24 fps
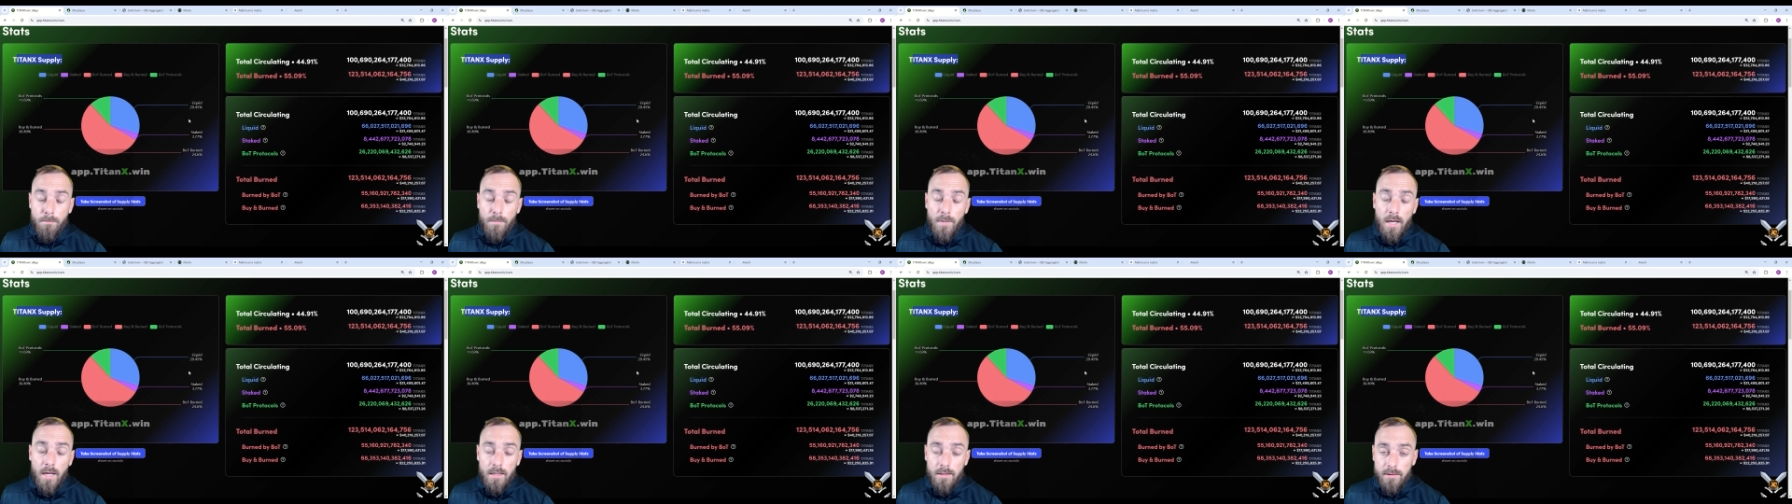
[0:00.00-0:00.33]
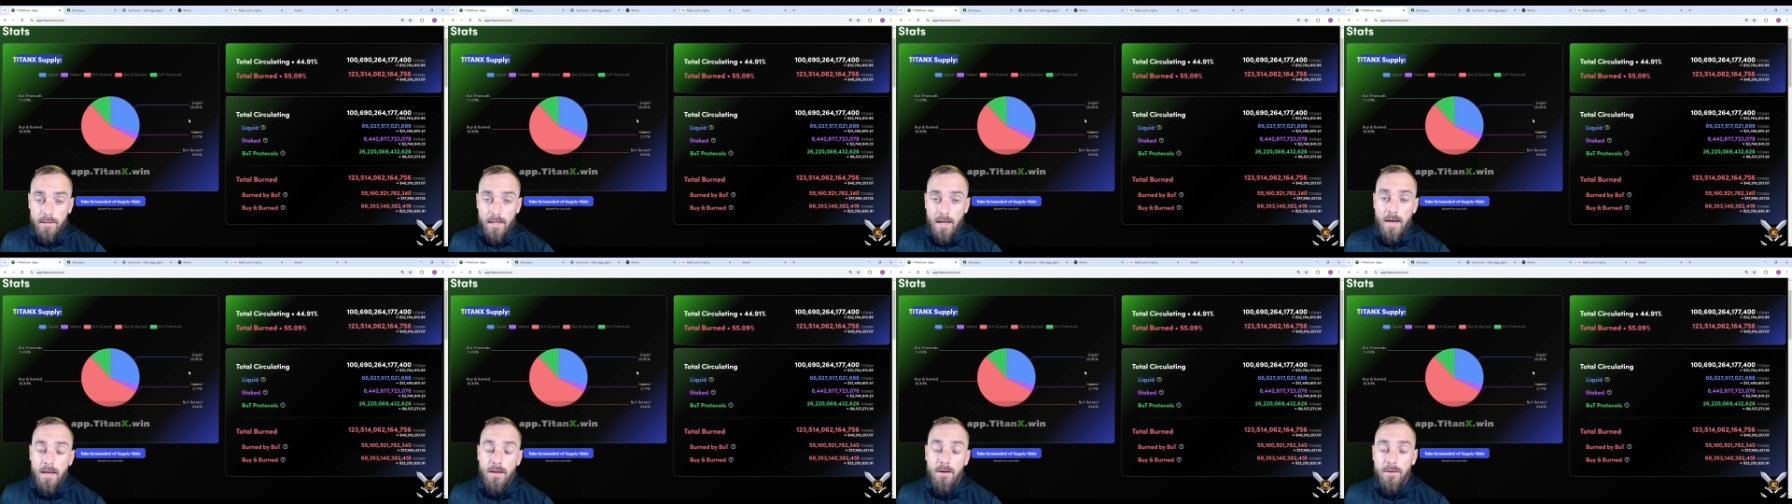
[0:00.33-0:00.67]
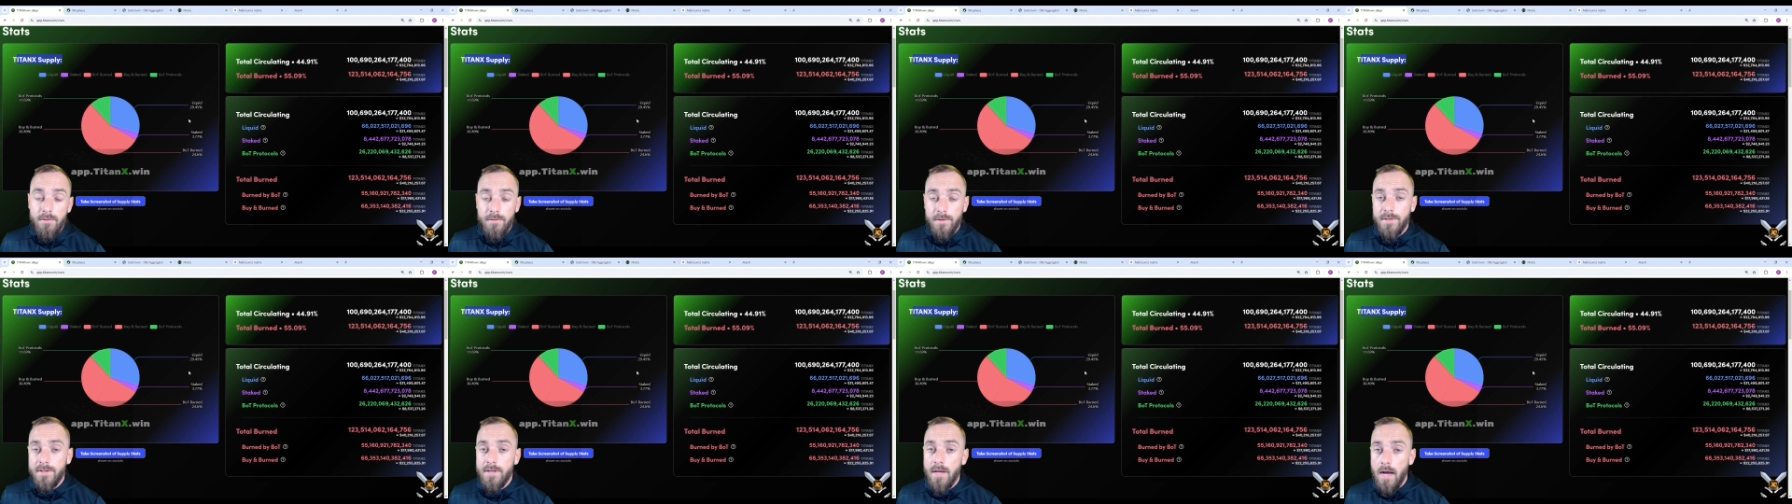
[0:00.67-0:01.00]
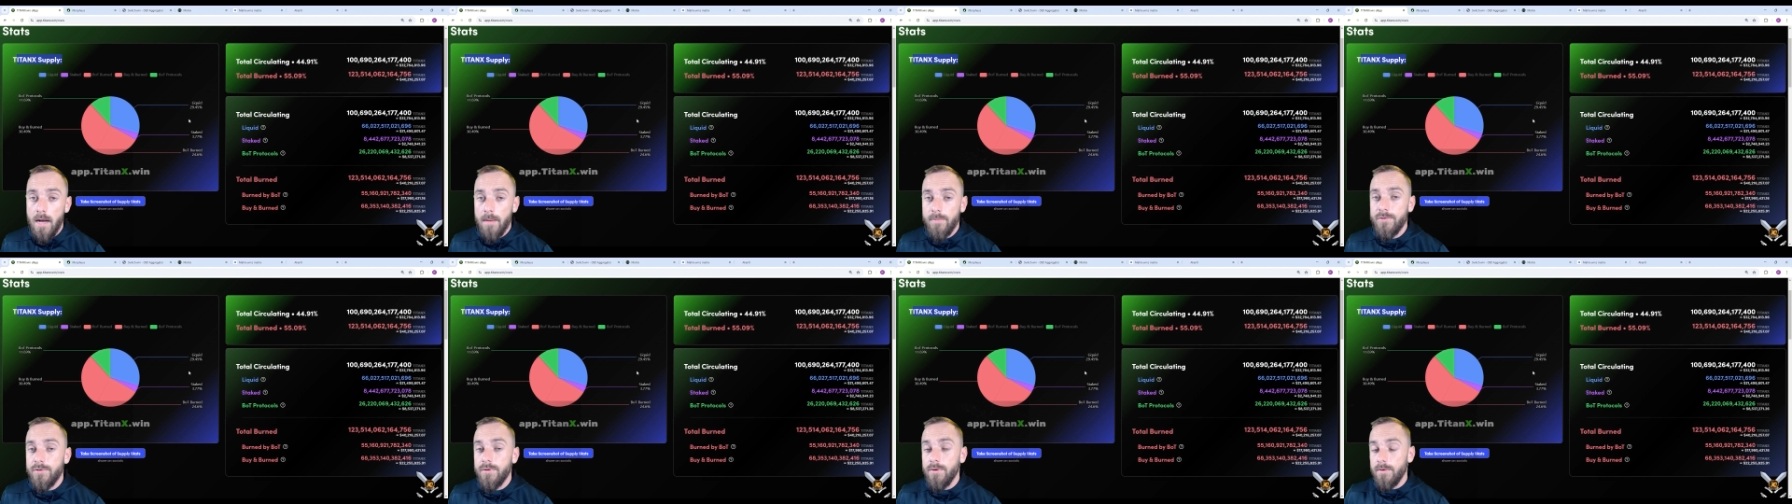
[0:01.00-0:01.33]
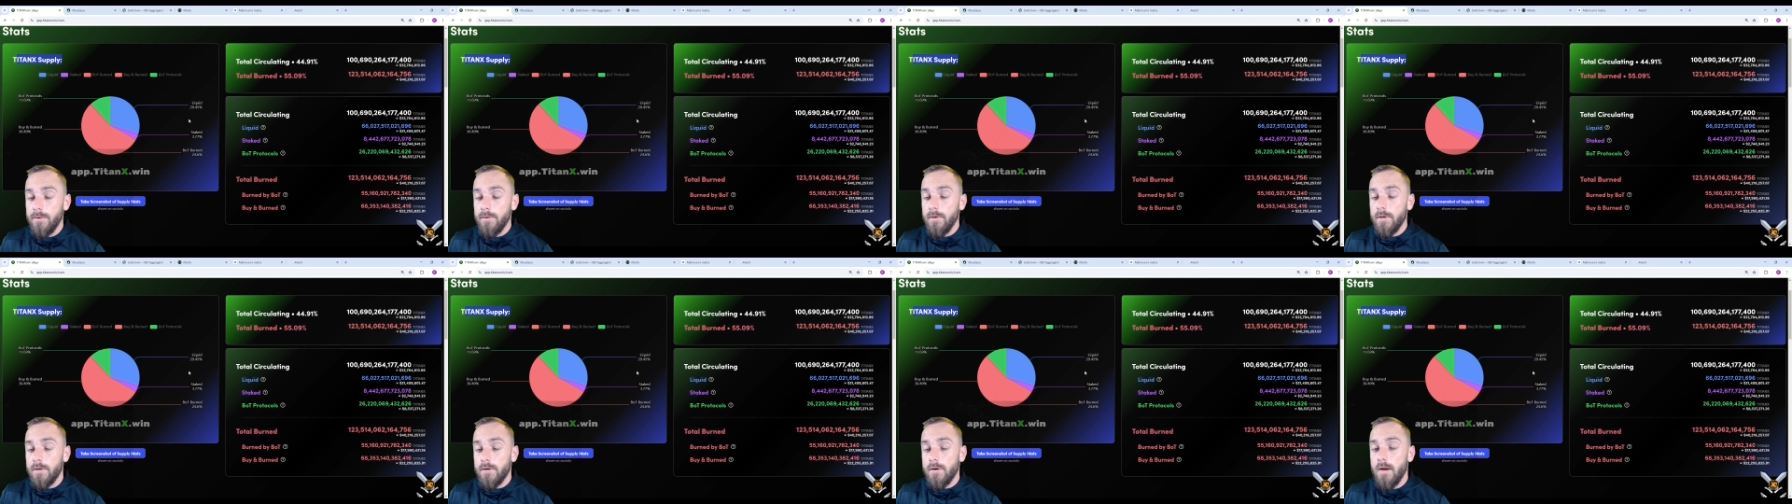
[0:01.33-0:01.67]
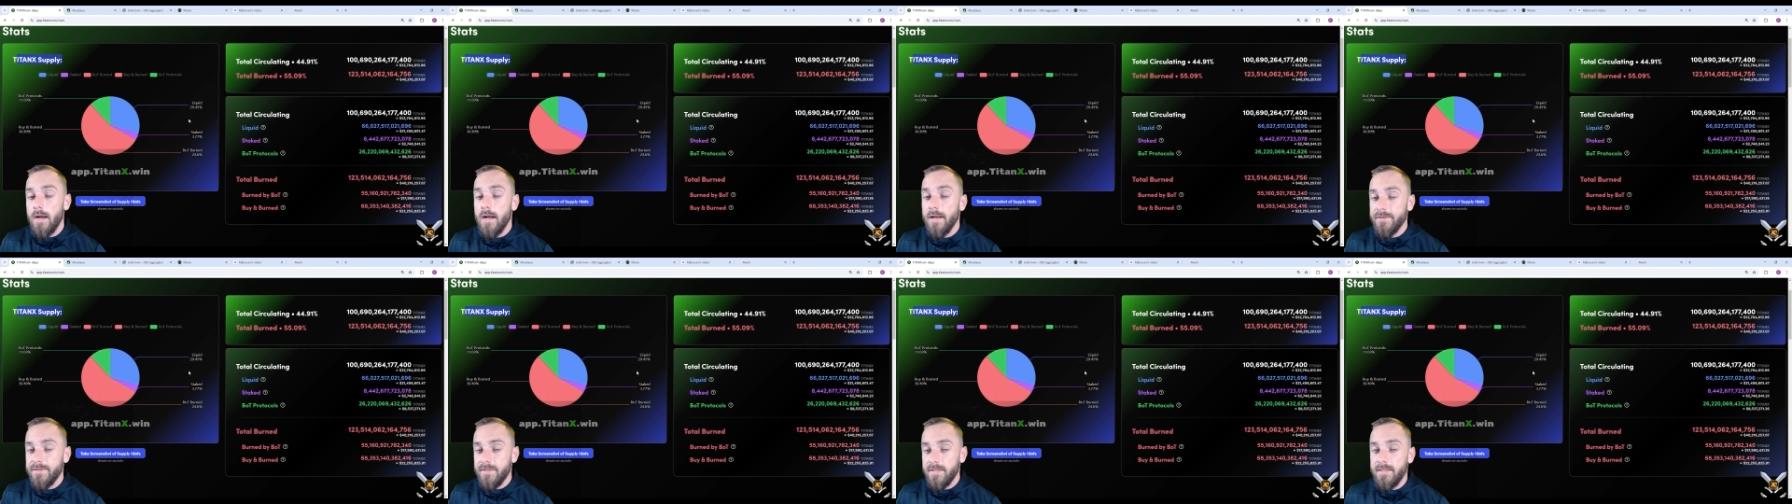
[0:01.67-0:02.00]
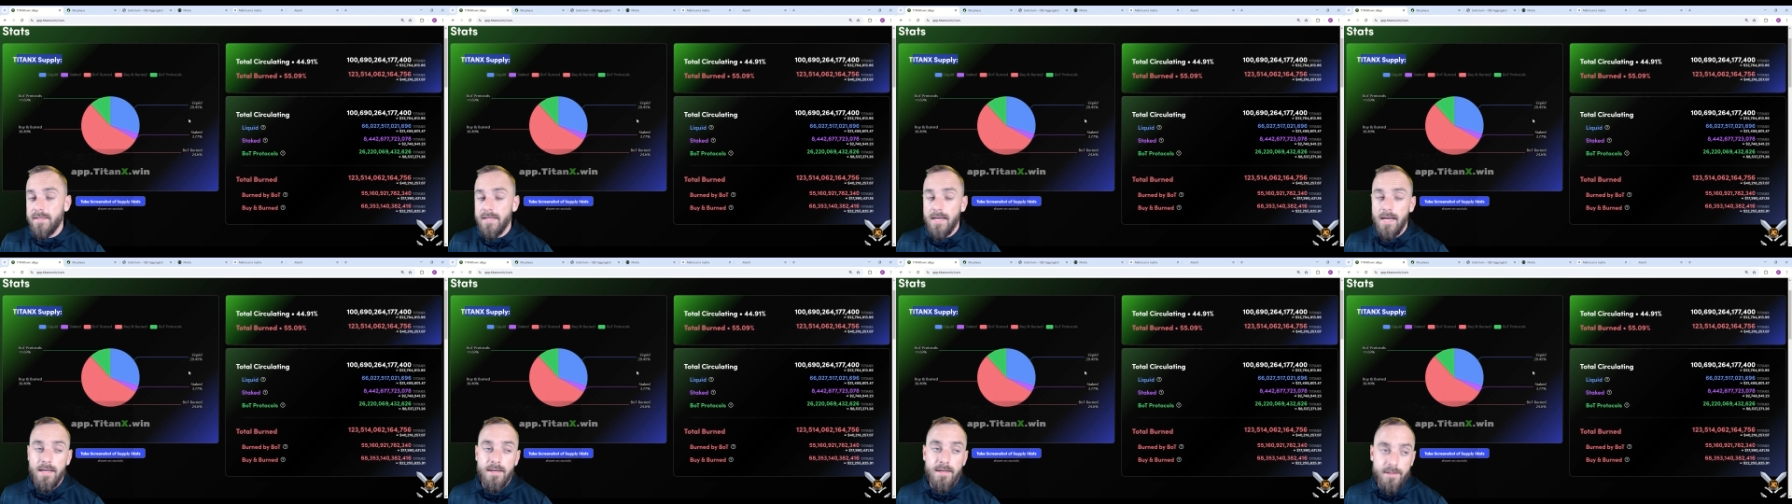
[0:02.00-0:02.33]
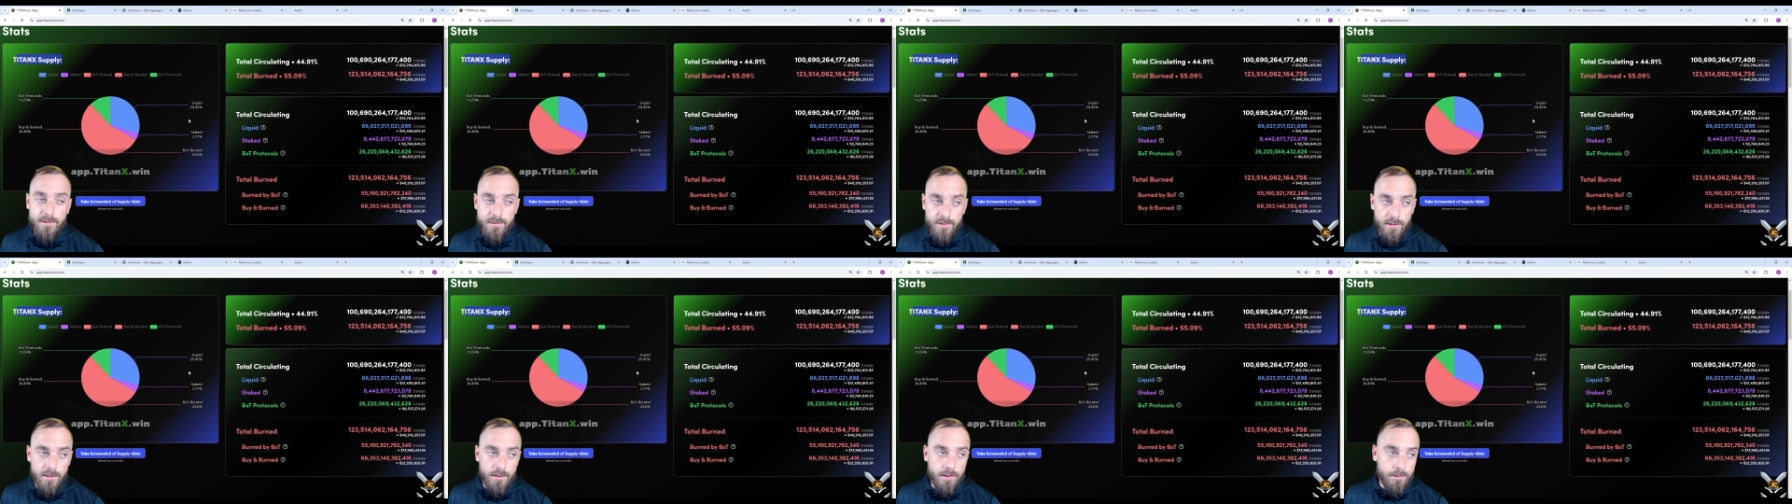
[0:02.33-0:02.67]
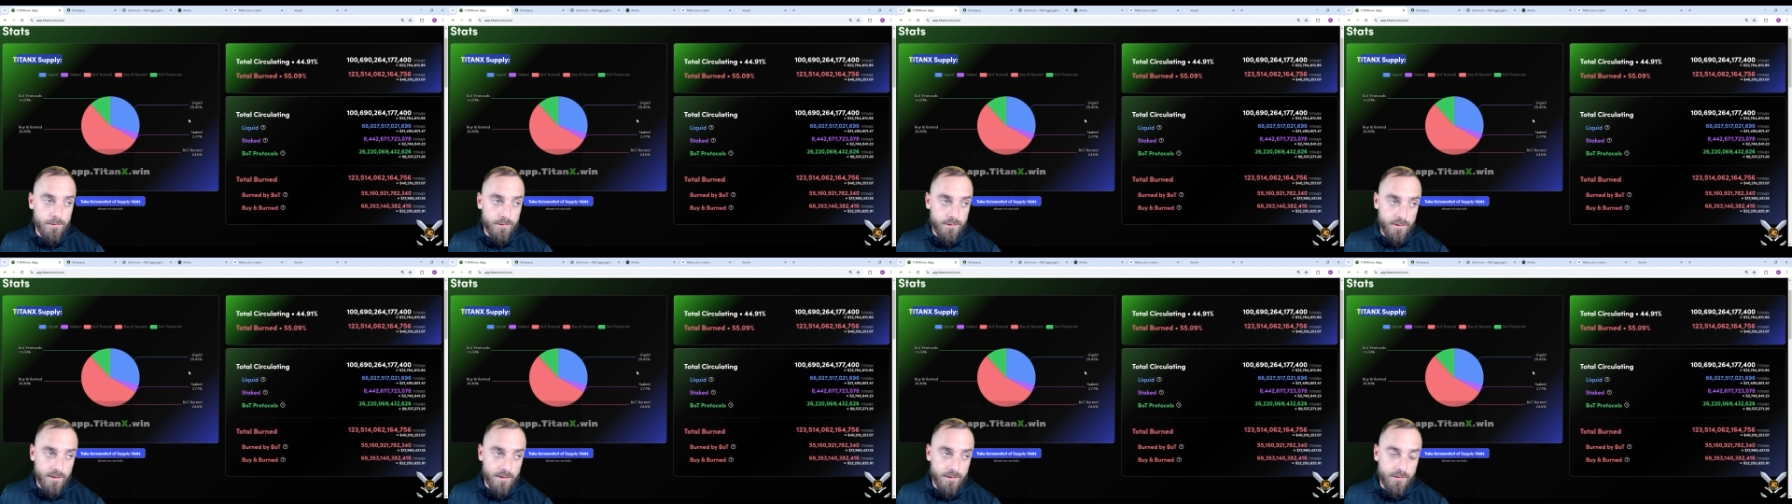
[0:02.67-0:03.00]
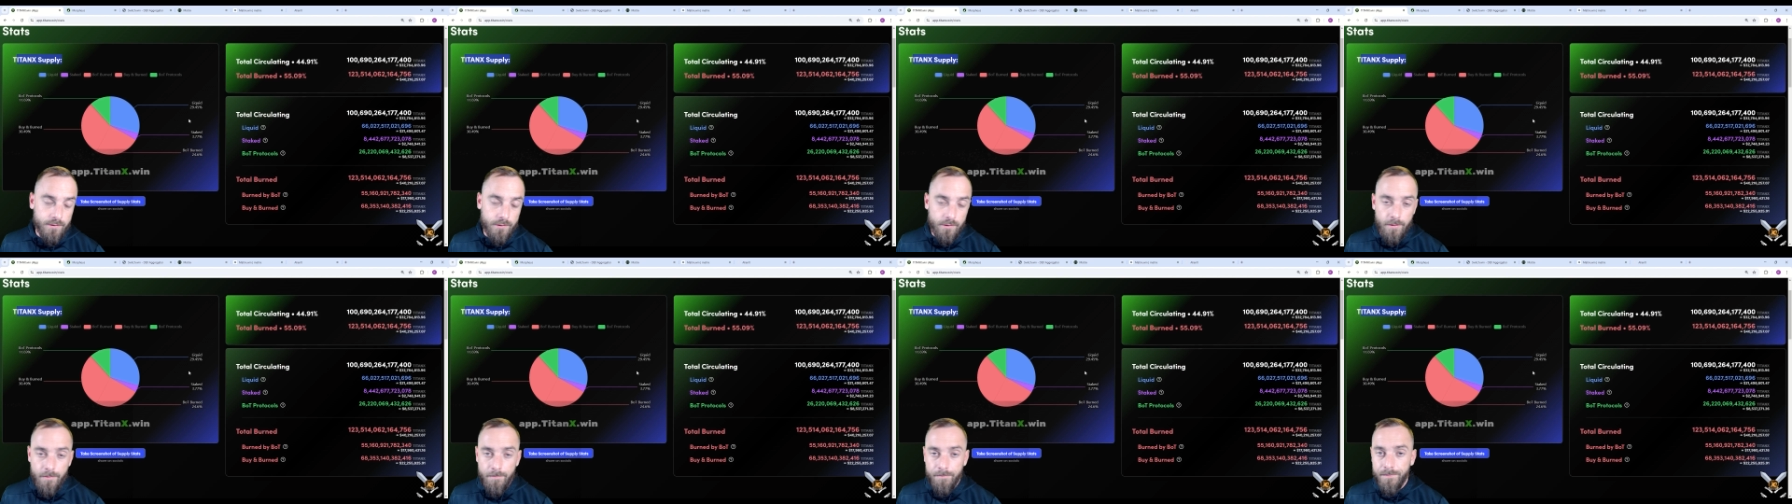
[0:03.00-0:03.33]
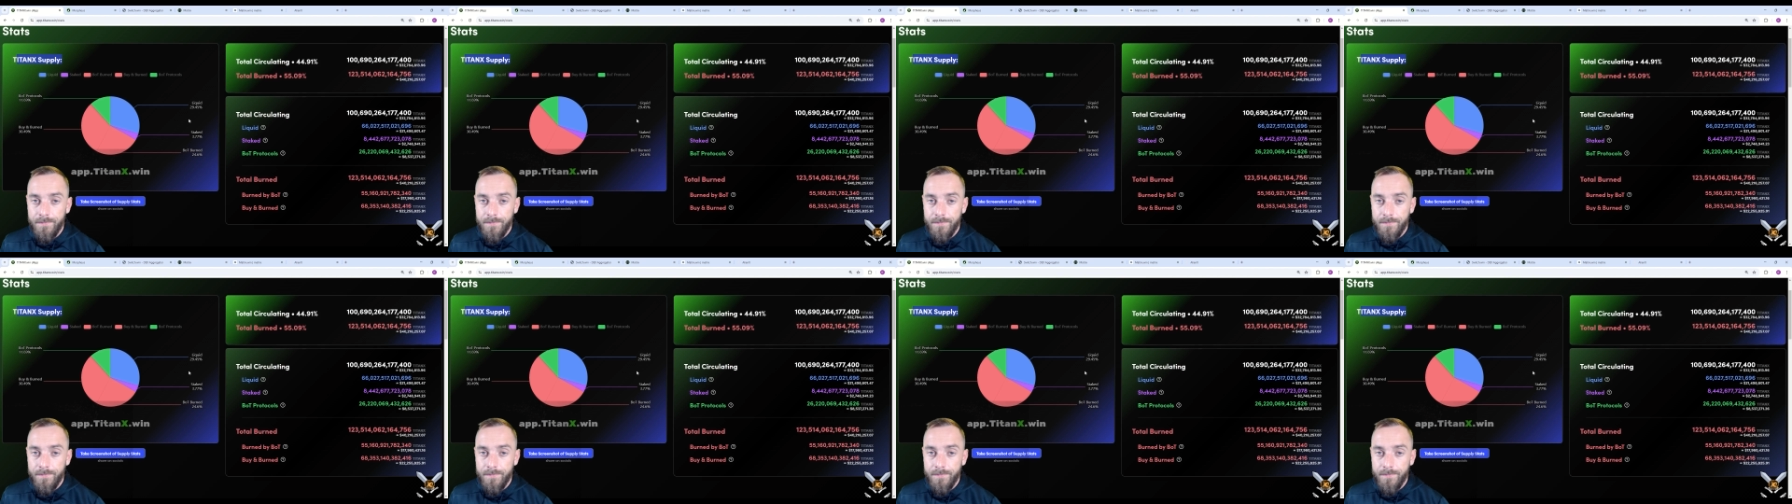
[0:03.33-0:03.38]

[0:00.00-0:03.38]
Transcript: a lot of adoption across the TitanX ecosystem.